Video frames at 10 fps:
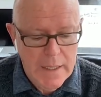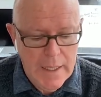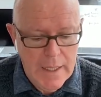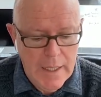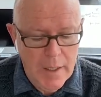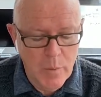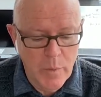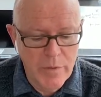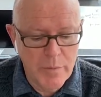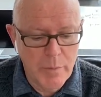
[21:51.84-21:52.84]
wow. uh,
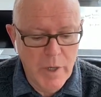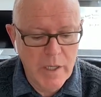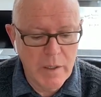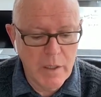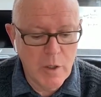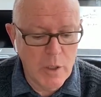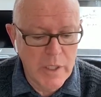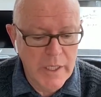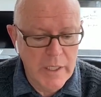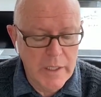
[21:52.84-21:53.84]
with my
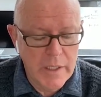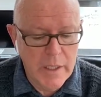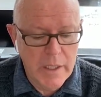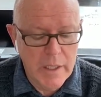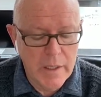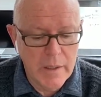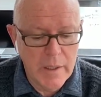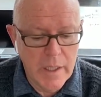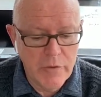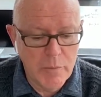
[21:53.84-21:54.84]
colleague
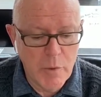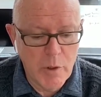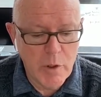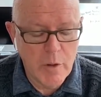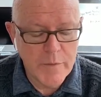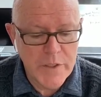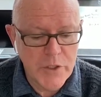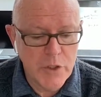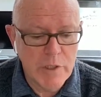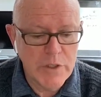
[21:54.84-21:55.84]
uh, Andrew Morokoff's
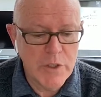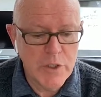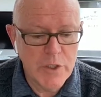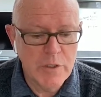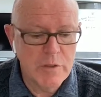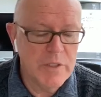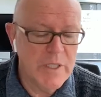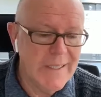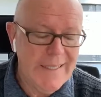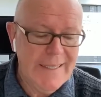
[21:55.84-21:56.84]
a neurosurgeon who
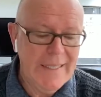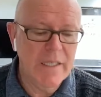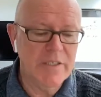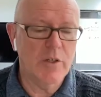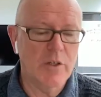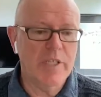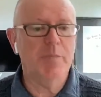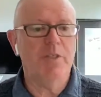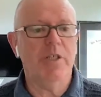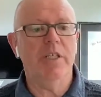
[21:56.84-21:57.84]
did the, he's got
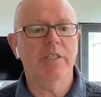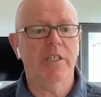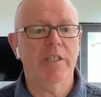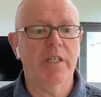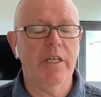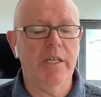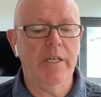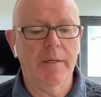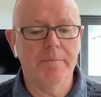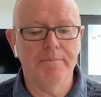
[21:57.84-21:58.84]
expertise in
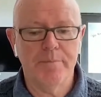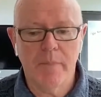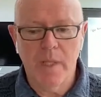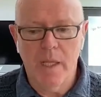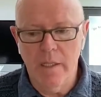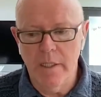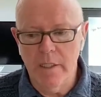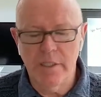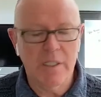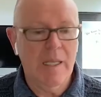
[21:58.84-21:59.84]
the, um,
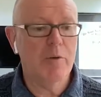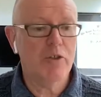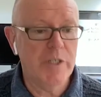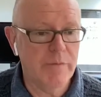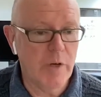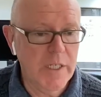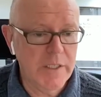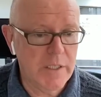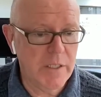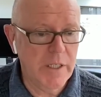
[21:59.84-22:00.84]
the telemetry
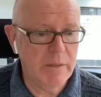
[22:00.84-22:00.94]
device, so